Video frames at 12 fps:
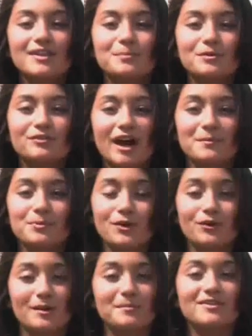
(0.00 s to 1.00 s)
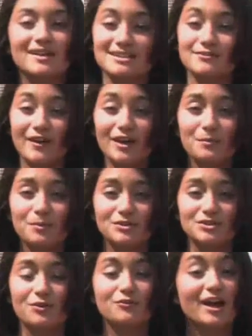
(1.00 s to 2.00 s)
They provide programming that's
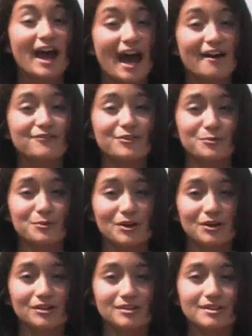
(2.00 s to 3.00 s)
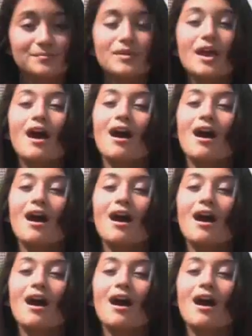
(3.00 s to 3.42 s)
available to over half the world.